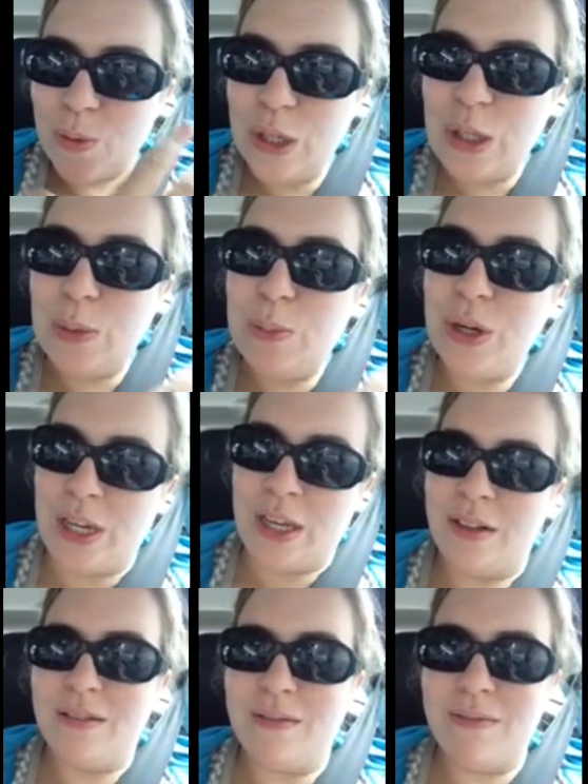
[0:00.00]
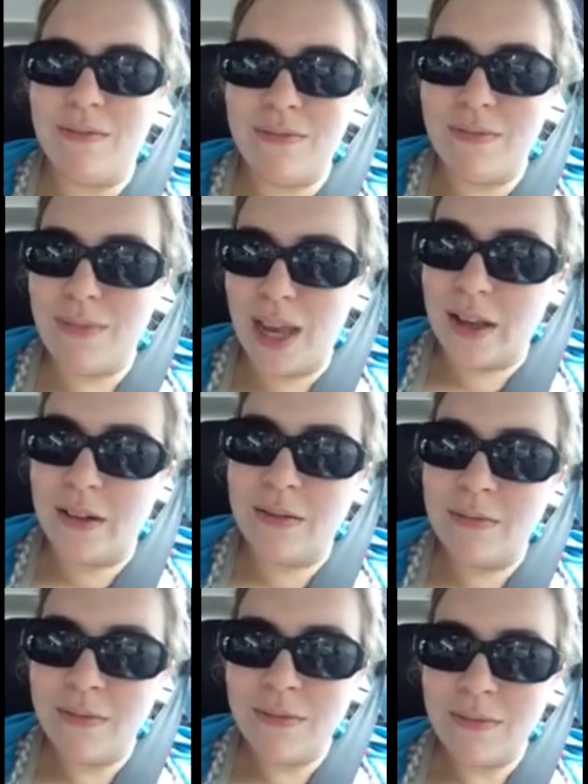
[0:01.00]
Where do you put it,
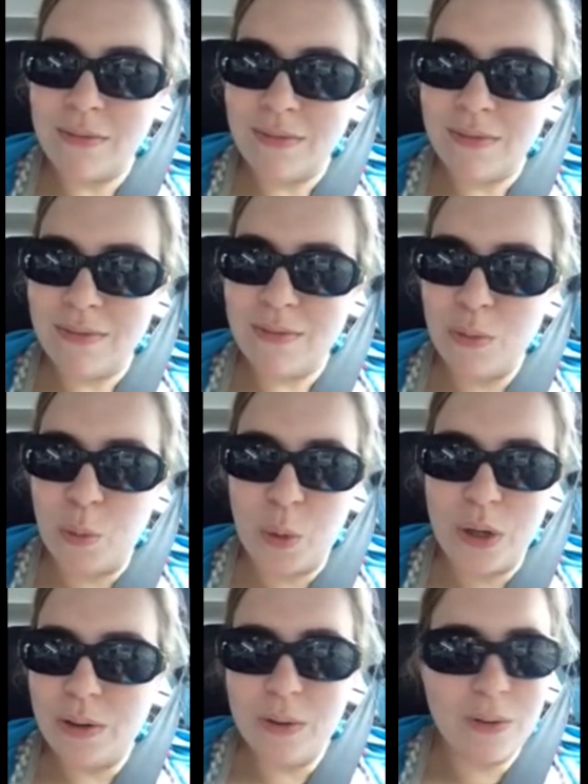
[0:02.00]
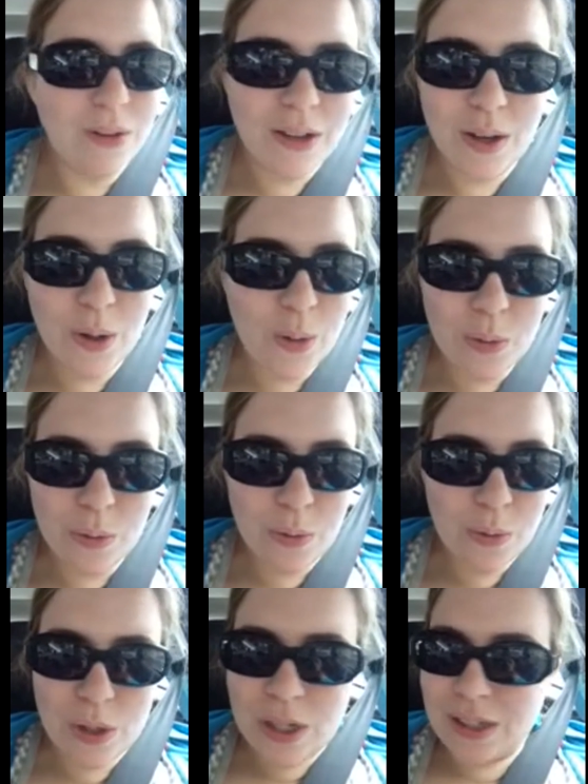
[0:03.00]
Megan? What,
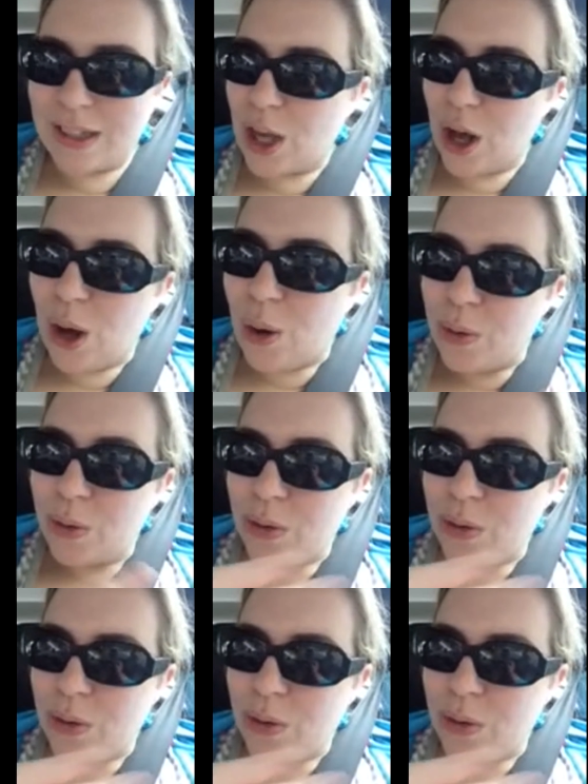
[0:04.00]
where does it go?